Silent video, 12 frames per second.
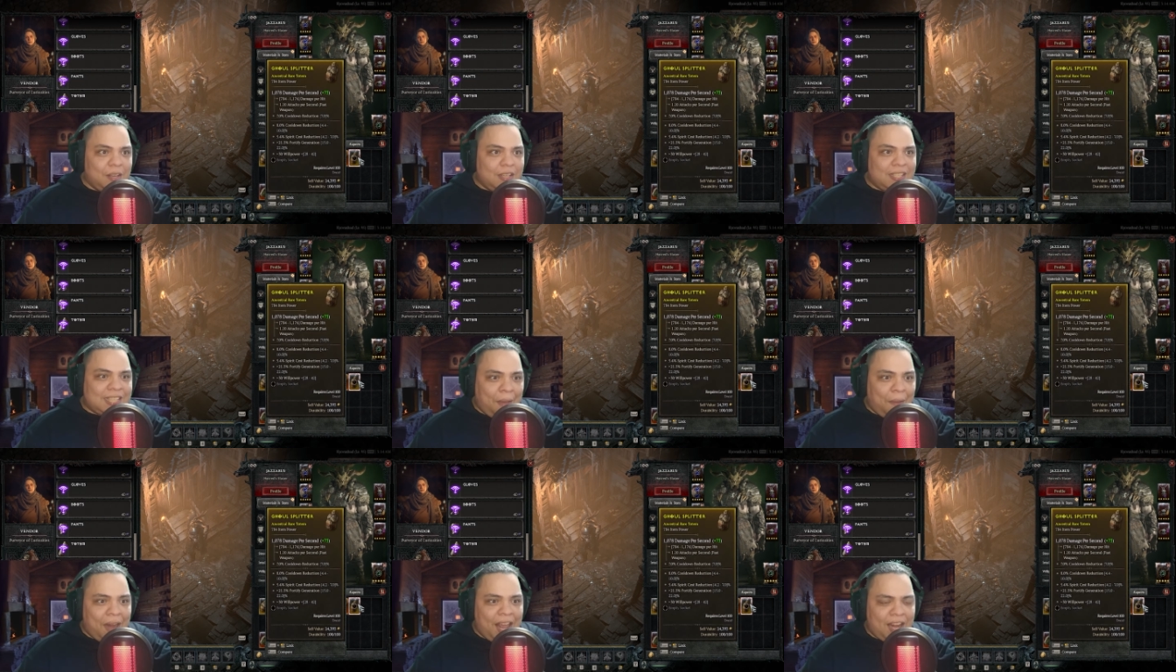
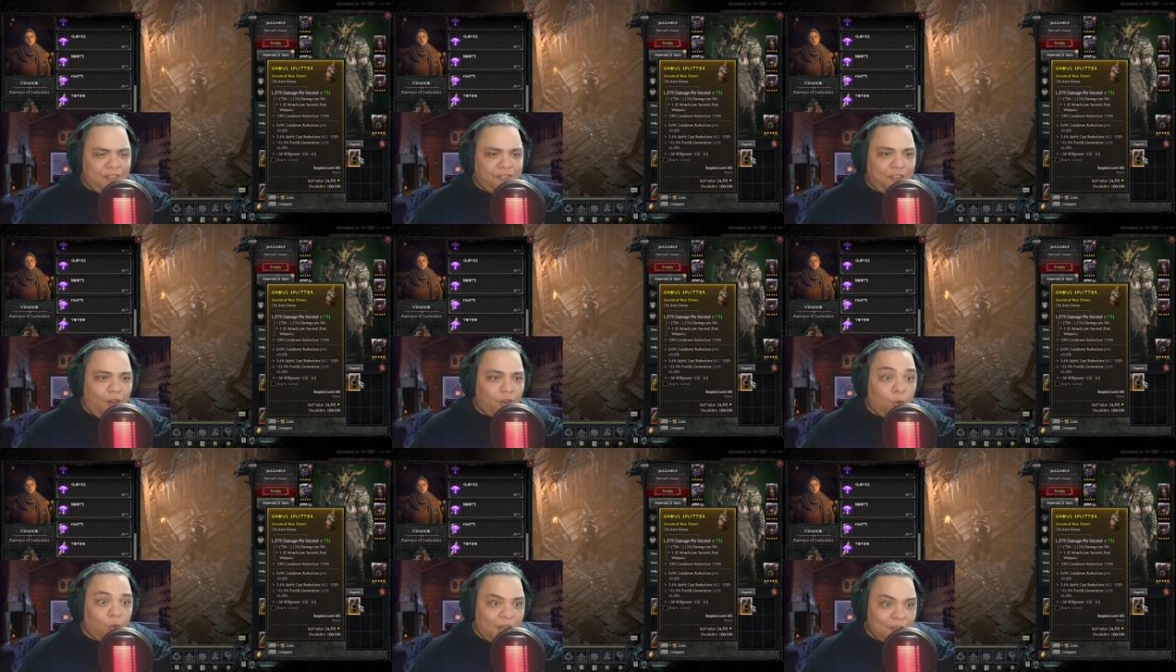seven eighty-four,
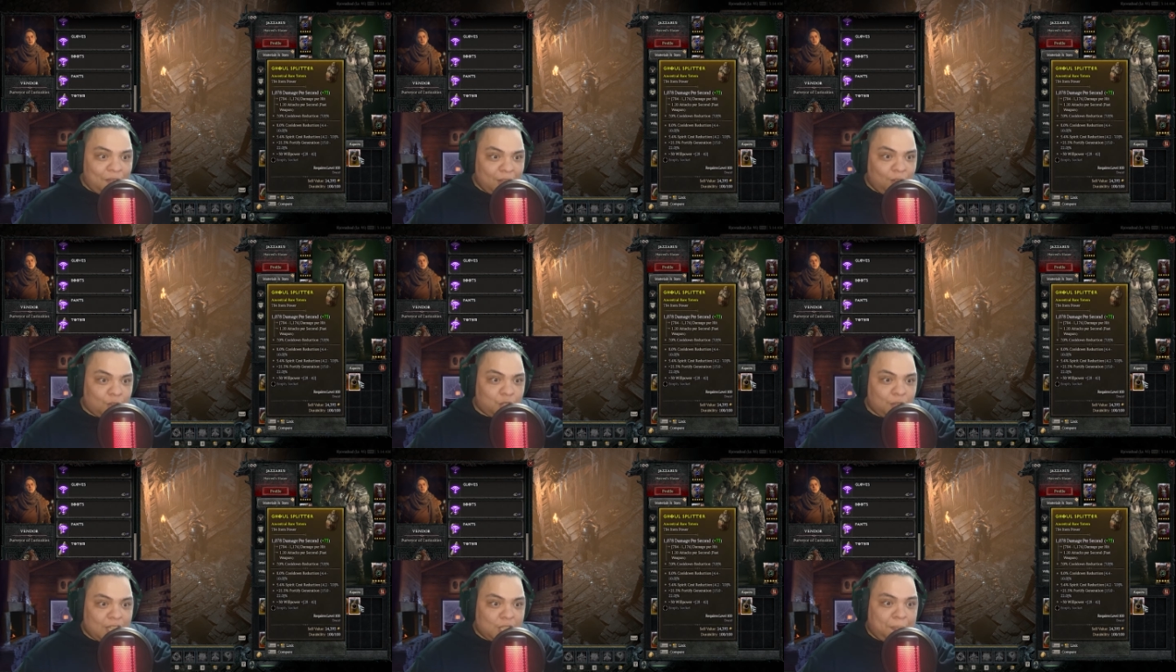cooldown
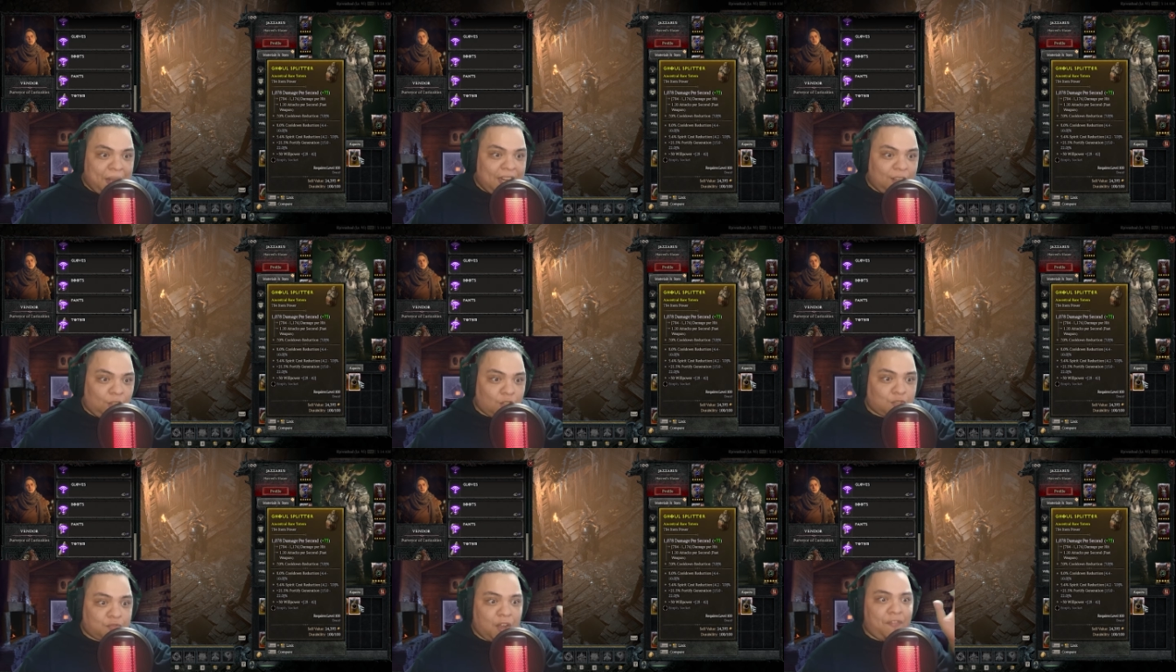reduction, spirit
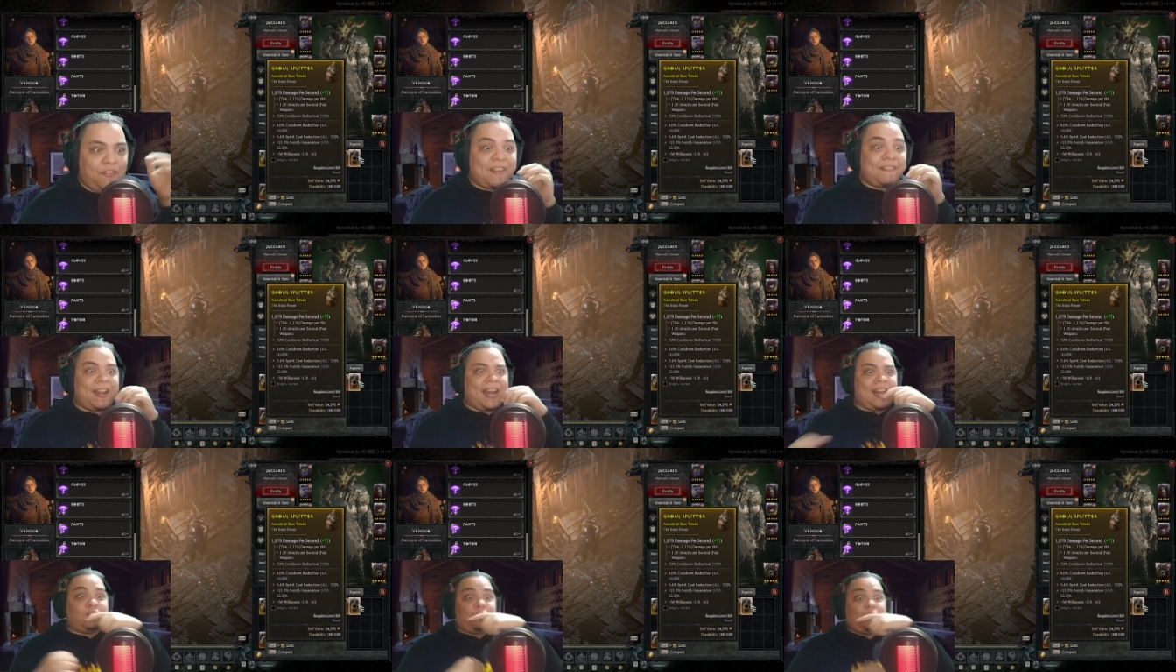cost, forty-five renage,